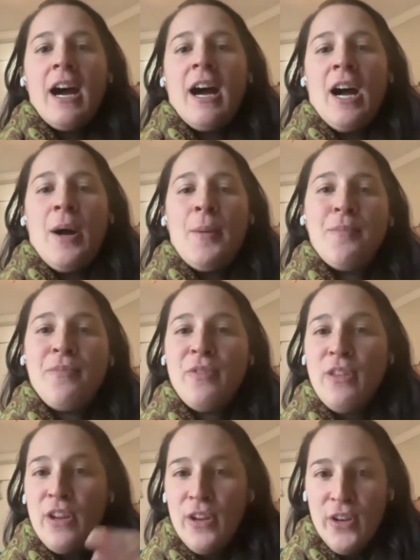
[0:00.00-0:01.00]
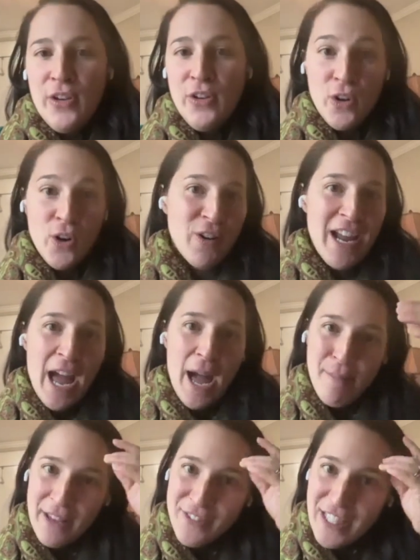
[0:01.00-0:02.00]
Mm-hmm. Um, the neuro
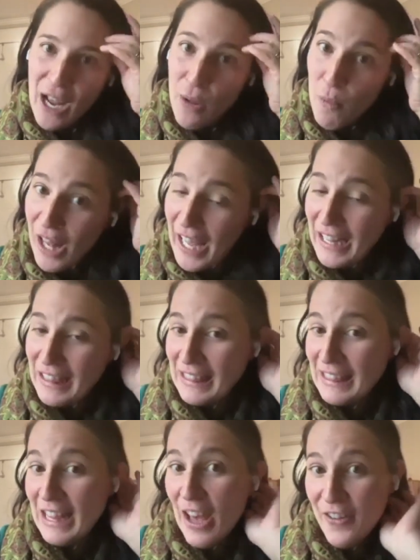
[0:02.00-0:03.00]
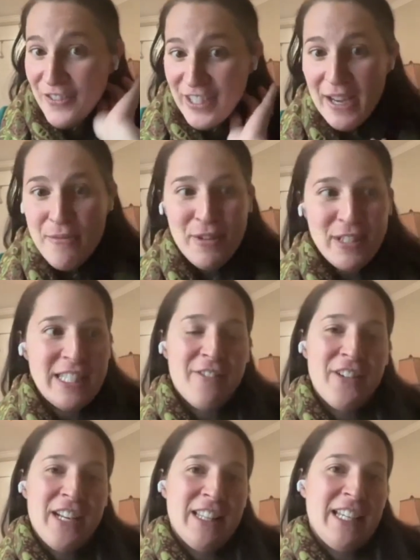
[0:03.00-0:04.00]
rehab lifestyle, while I loved it, was
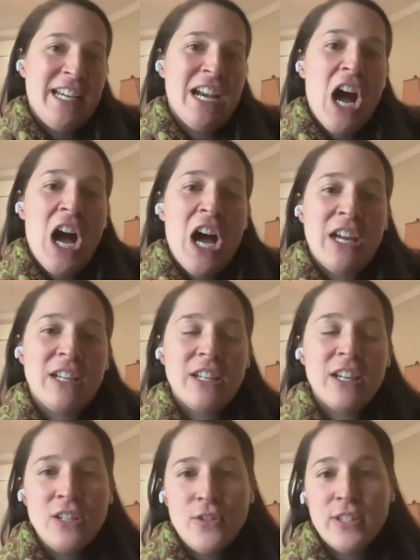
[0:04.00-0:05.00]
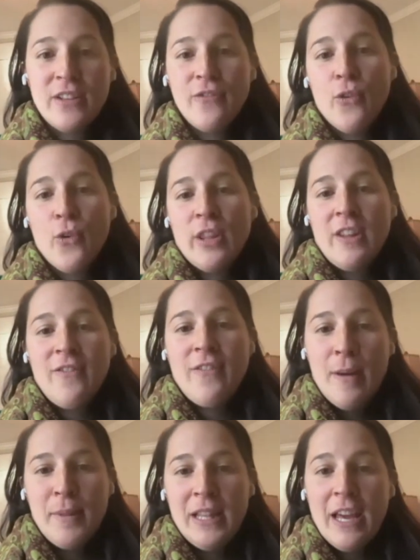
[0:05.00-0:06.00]
definitely not conducive for the
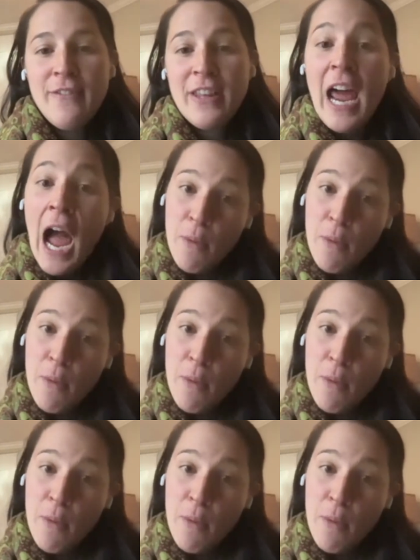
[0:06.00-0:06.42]
family life that